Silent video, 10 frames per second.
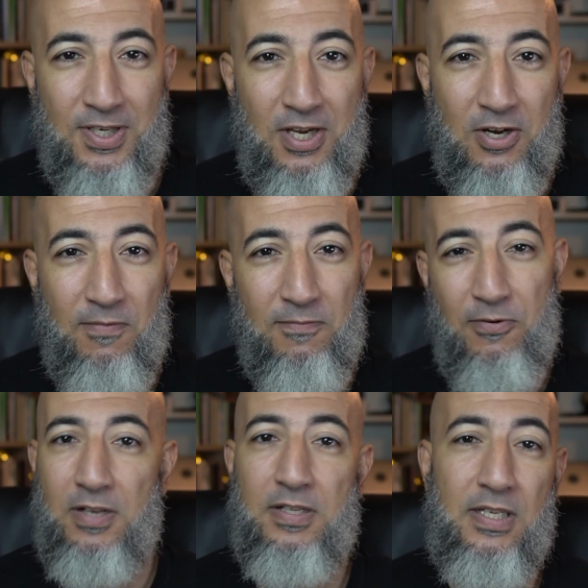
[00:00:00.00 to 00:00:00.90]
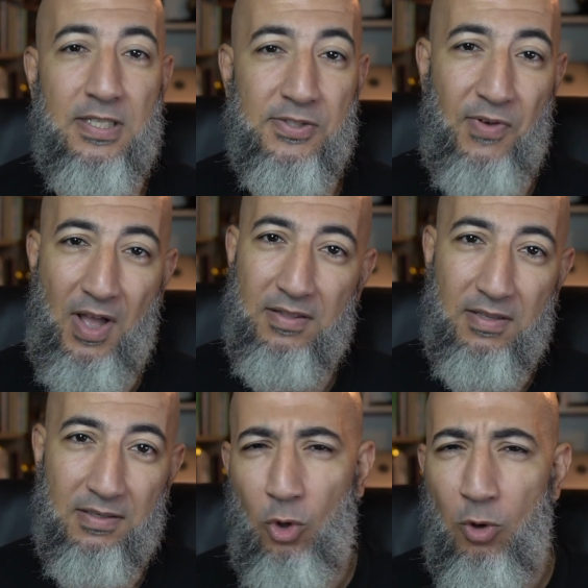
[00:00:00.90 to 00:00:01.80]
he confronted his
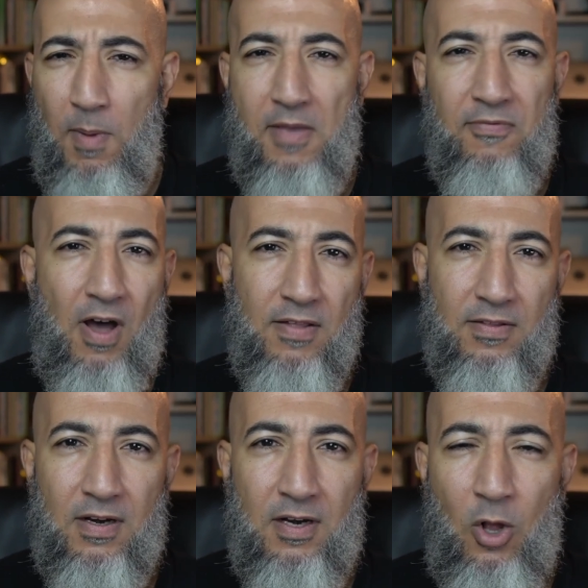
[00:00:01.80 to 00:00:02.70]
father. Oh my father,